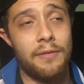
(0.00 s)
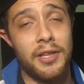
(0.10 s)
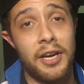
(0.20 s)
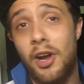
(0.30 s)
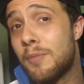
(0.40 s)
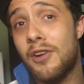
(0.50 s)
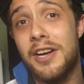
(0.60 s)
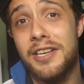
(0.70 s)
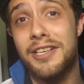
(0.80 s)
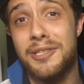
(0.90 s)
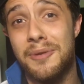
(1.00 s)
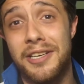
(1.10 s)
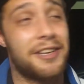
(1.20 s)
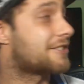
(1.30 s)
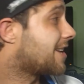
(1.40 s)
and then I upgraded it to
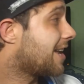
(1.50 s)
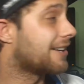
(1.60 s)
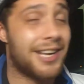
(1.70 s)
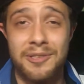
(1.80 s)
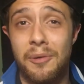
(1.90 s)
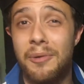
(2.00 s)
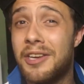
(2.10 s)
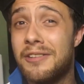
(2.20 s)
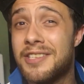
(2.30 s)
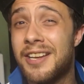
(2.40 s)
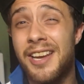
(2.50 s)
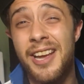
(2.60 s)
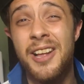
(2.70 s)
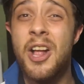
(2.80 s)
Windows 10, and that's what we're using in here.